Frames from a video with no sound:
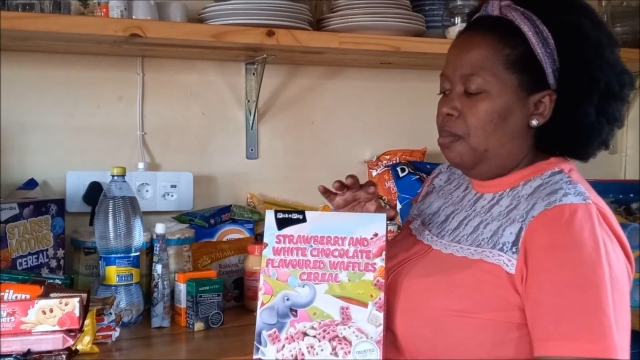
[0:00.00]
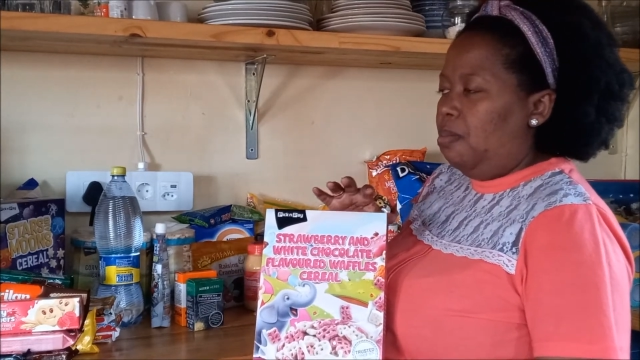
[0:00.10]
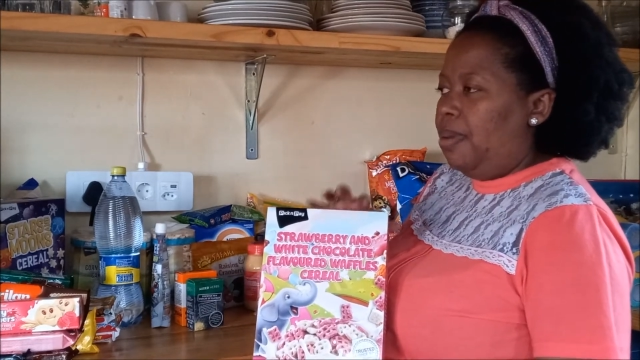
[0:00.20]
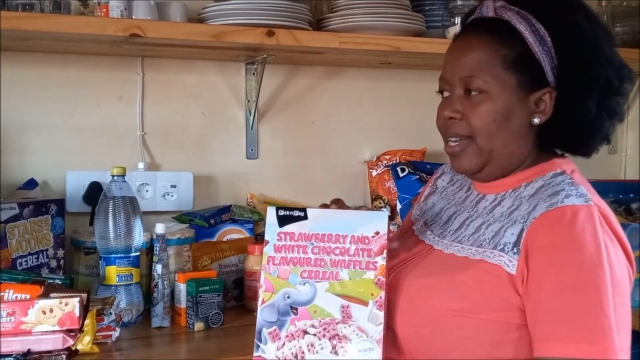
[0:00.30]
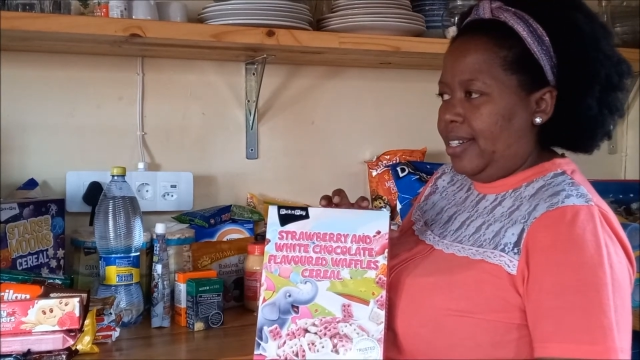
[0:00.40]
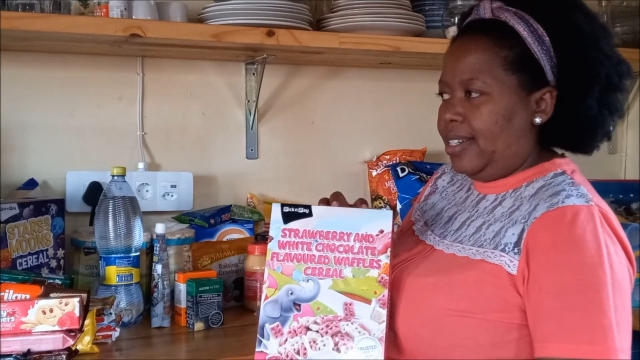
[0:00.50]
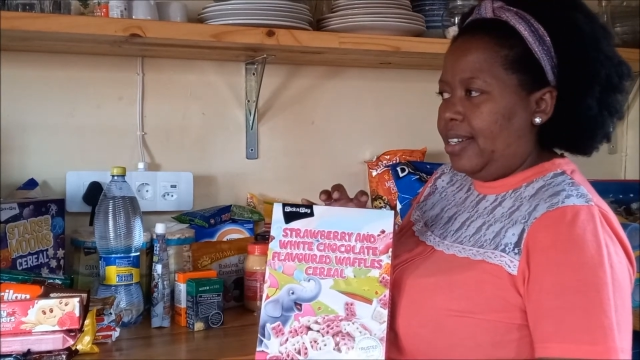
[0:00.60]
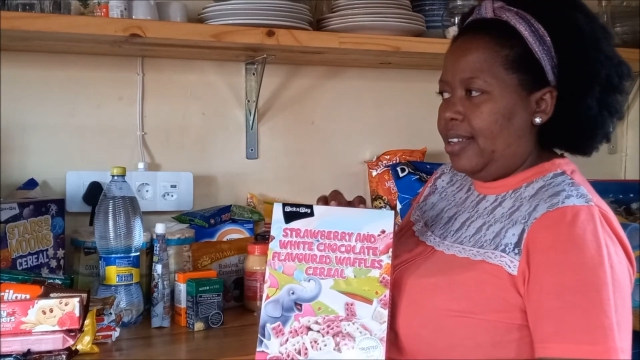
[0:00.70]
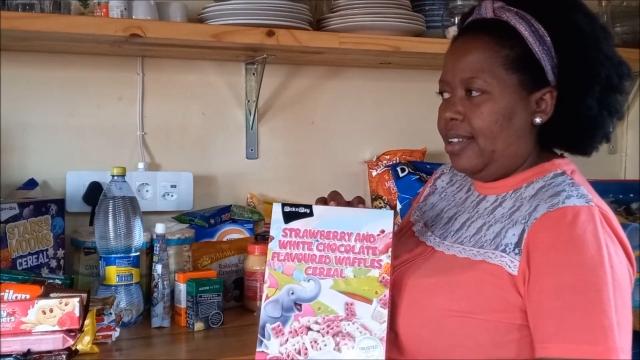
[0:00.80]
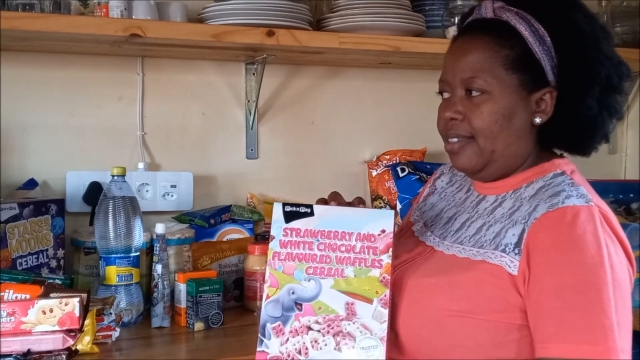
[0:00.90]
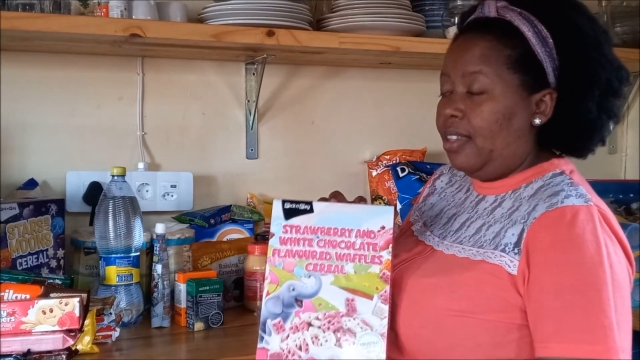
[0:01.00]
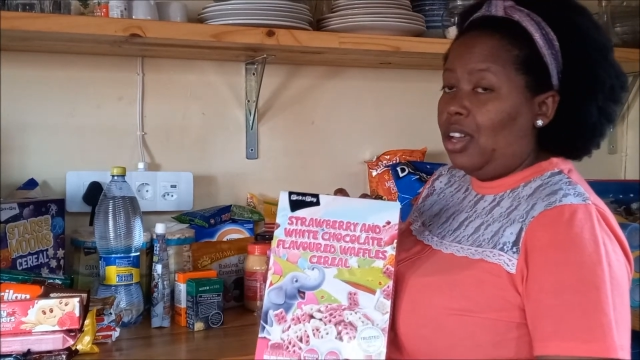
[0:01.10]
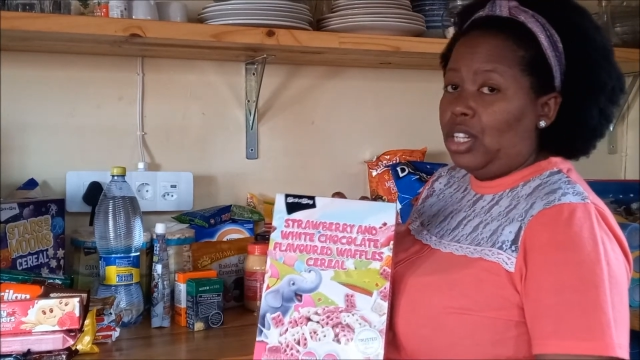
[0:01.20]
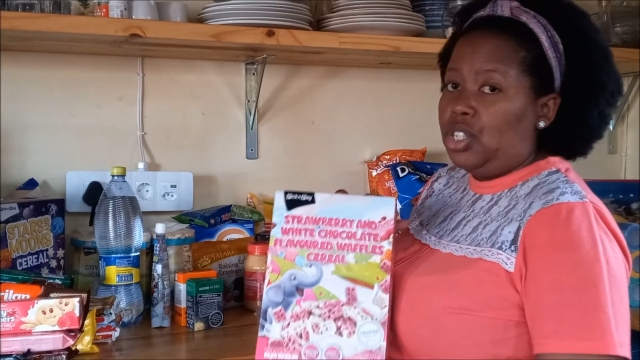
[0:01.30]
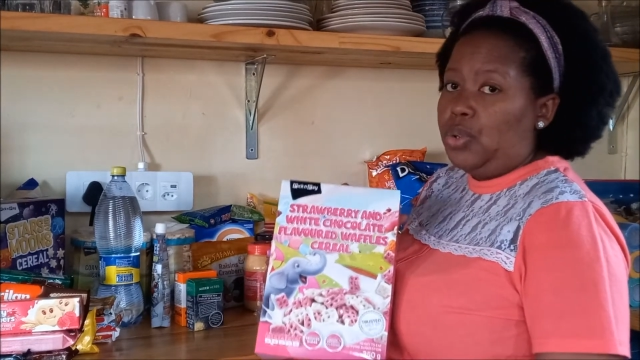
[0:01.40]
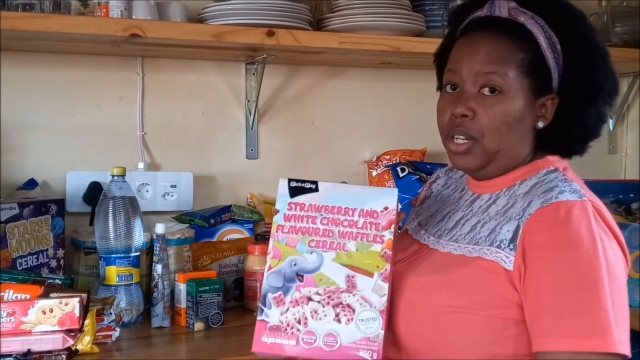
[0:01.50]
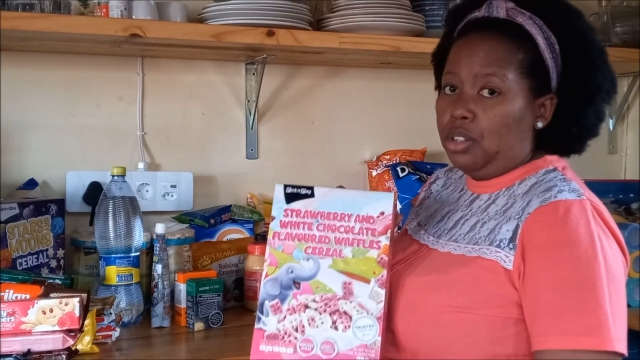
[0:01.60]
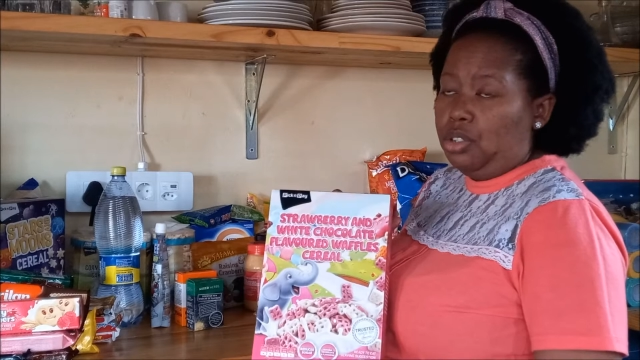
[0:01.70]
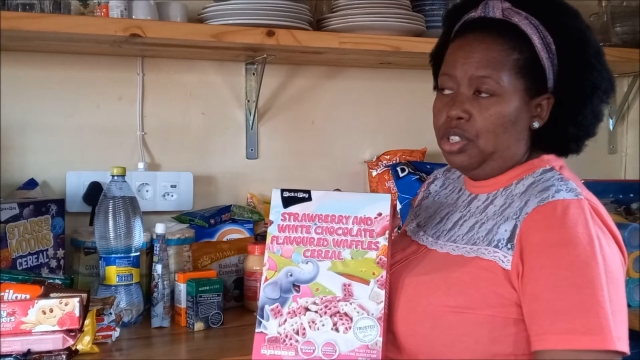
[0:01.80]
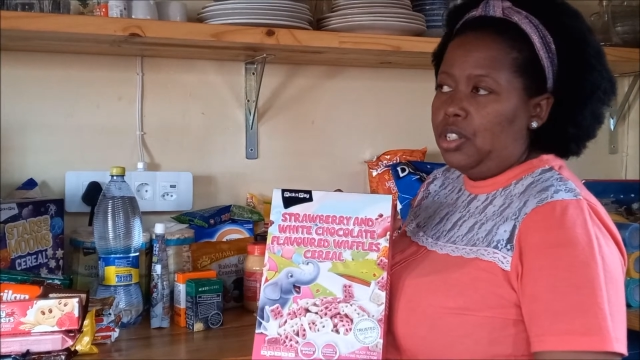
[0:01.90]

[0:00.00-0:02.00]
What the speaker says: but they're actually quite good.